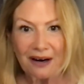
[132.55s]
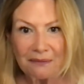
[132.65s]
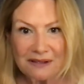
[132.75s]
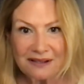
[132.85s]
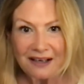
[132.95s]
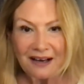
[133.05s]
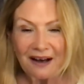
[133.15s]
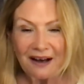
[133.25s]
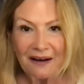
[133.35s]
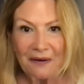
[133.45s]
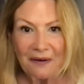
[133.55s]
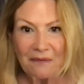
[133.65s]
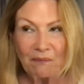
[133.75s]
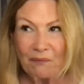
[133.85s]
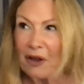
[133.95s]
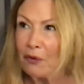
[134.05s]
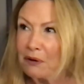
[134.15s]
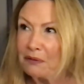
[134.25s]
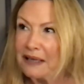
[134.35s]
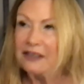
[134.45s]
now
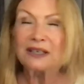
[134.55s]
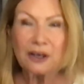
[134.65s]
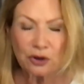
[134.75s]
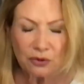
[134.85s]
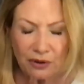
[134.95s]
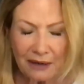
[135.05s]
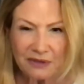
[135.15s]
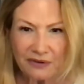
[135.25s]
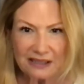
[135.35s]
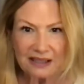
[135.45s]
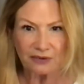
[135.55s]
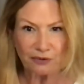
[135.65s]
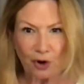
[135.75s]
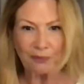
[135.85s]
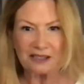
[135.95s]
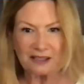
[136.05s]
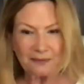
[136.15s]
International Crimes Investigative Committee.